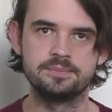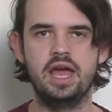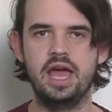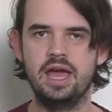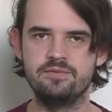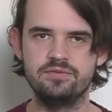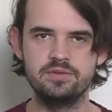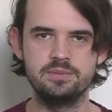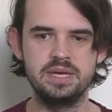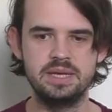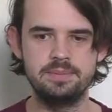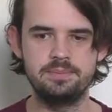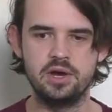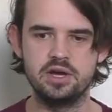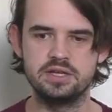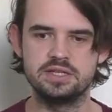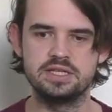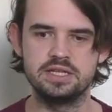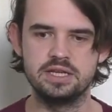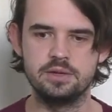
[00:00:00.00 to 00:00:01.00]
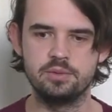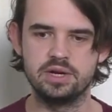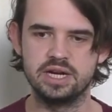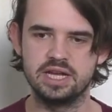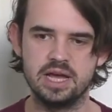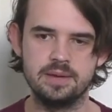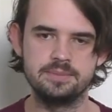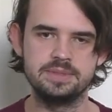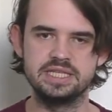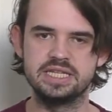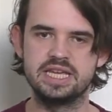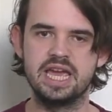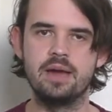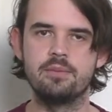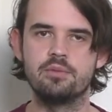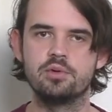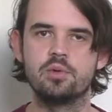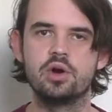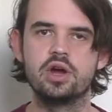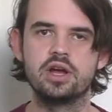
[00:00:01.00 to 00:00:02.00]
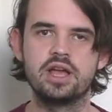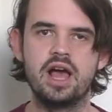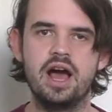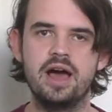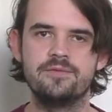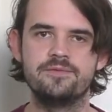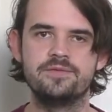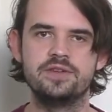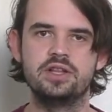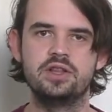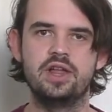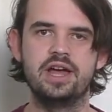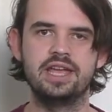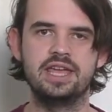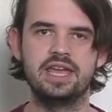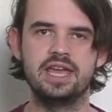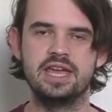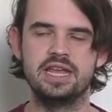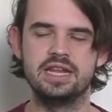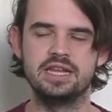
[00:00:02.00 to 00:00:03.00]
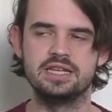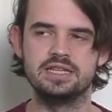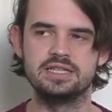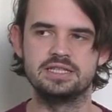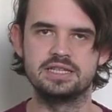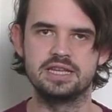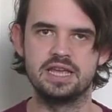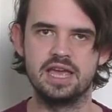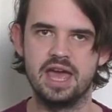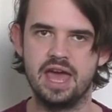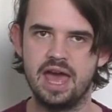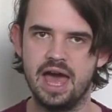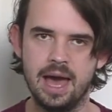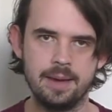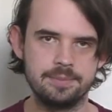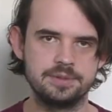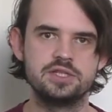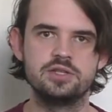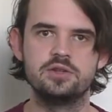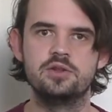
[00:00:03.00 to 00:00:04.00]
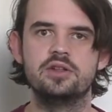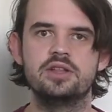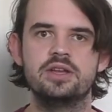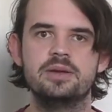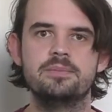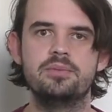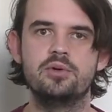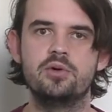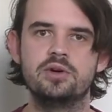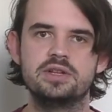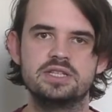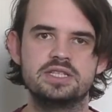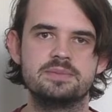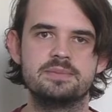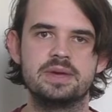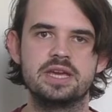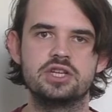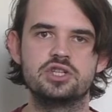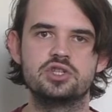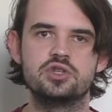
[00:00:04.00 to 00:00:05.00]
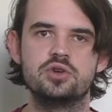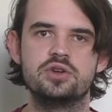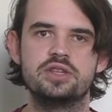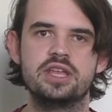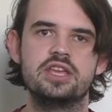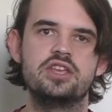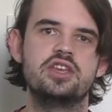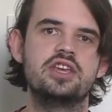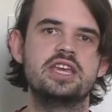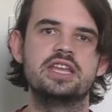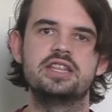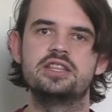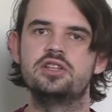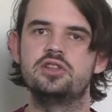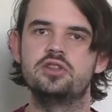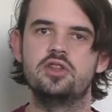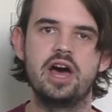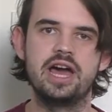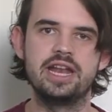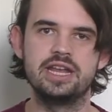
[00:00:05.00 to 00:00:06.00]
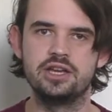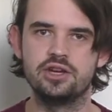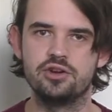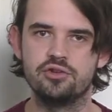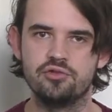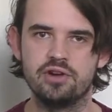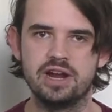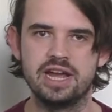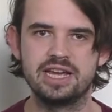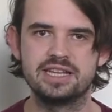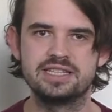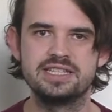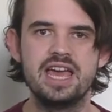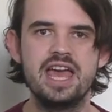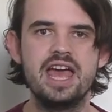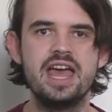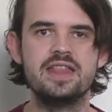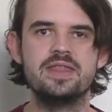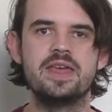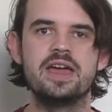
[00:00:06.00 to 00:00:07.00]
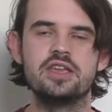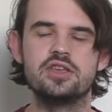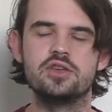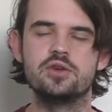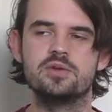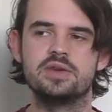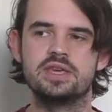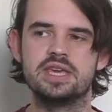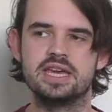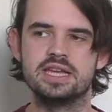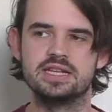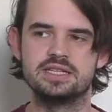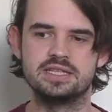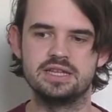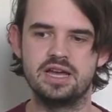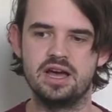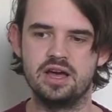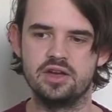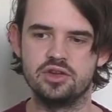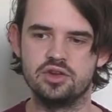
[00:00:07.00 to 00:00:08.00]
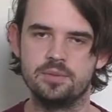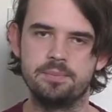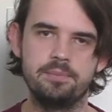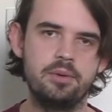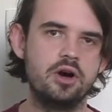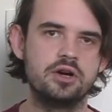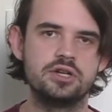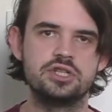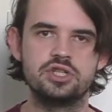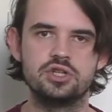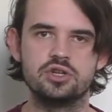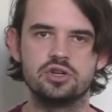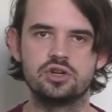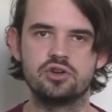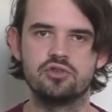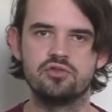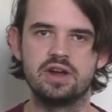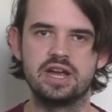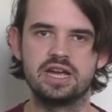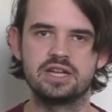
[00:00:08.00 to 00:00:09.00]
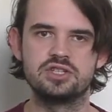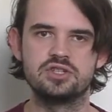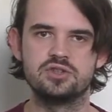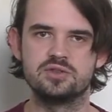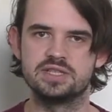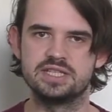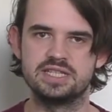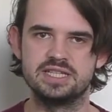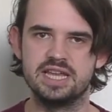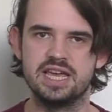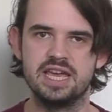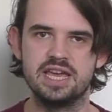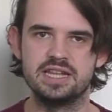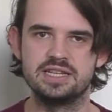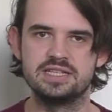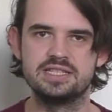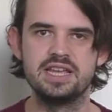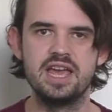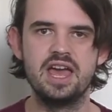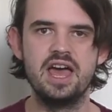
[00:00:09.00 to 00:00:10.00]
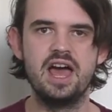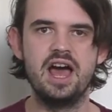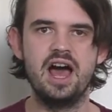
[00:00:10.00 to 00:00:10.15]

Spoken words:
And for me personally, when it comes to camera work, I feel like it is absolutely important to make sure that you get the lighting correct, that you get your posture correct, your stance,